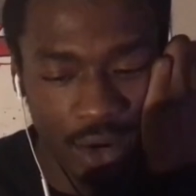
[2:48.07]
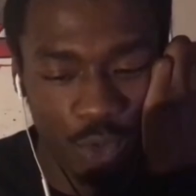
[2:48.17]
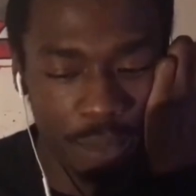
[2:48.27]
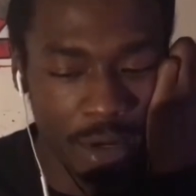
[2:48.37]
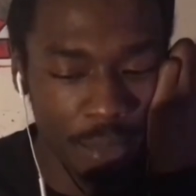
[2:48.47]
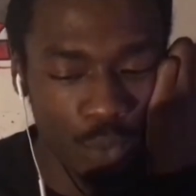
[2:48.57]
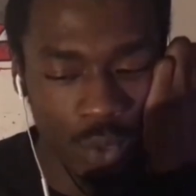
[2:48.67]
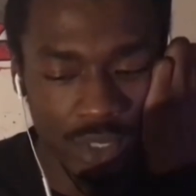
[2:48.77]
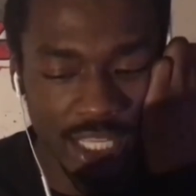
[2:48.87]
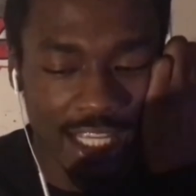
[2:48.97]
Remember we
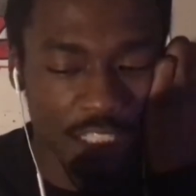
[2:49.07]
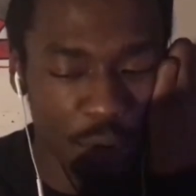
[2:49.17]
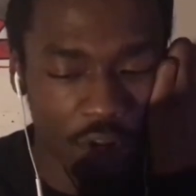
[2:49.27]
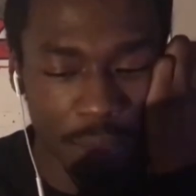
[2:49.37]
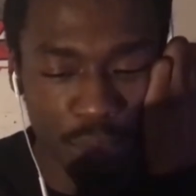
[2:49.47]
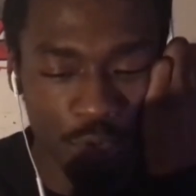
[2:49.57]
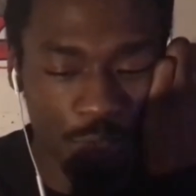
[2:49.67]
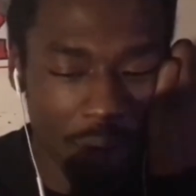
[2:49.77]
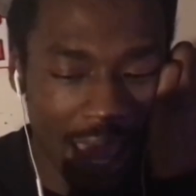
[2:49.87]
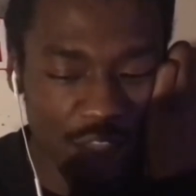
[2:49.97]
was smoking booth
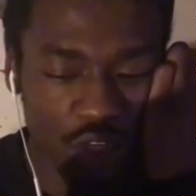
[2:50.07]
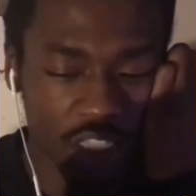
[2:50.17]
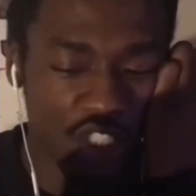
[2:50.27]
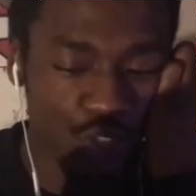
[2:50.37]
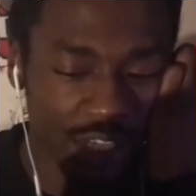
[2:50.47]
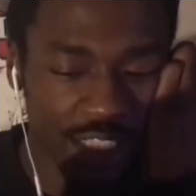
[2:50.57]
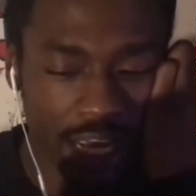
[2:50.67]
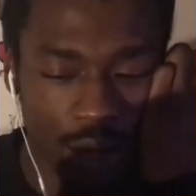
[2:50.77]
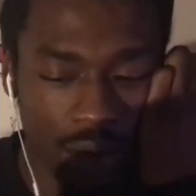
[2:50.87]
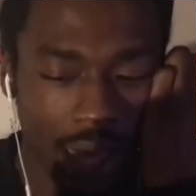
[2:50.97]
pack, trying to stretch it out.